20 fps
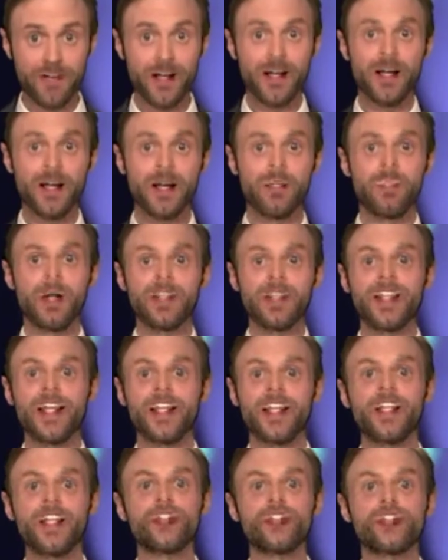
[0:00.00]
enough,
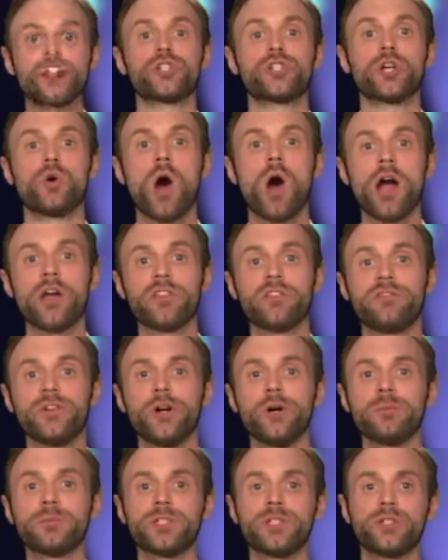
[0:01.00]
but they didn't just acquire the
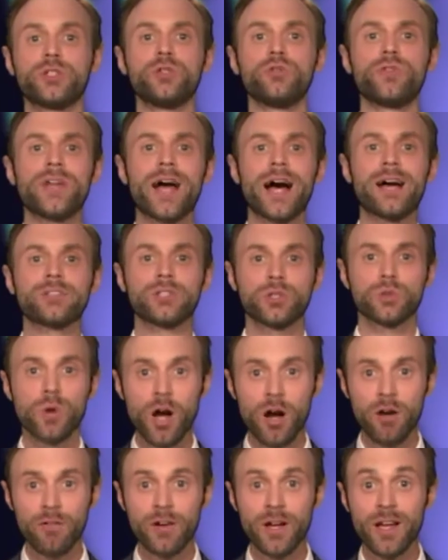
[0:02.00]
films in
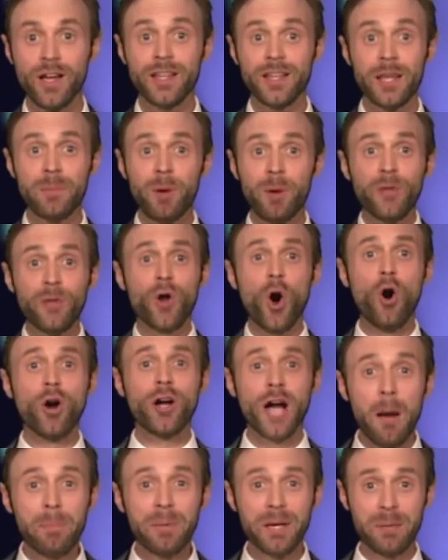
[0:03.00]
2012. They bought the
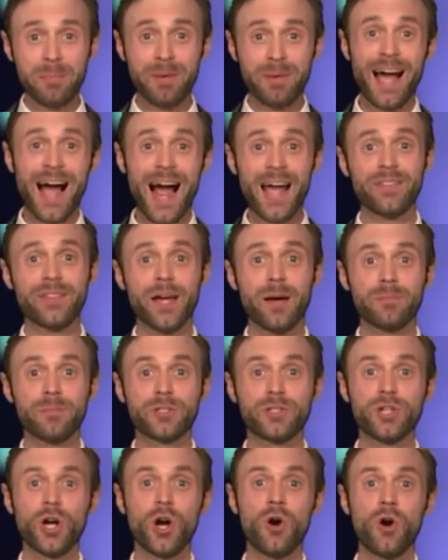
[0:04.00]
whole company behind them.
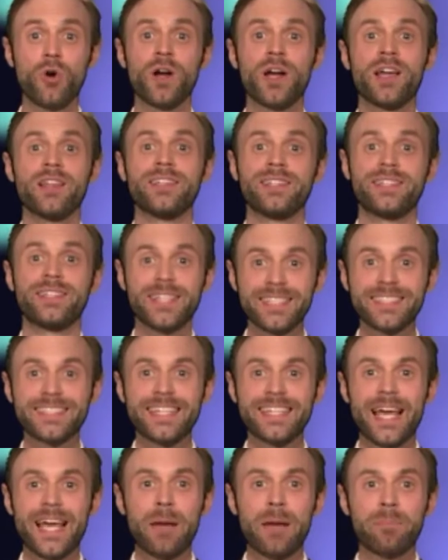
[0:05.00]
So the
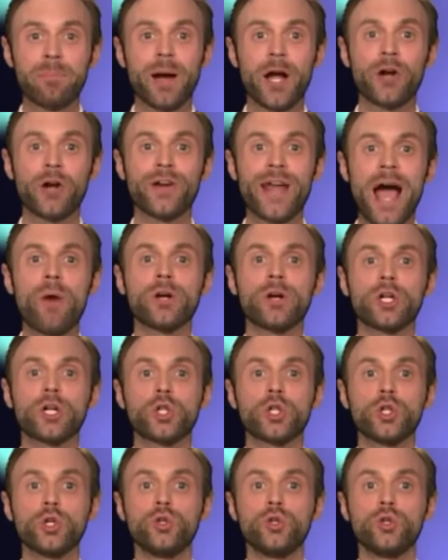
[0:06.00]
Disney empire now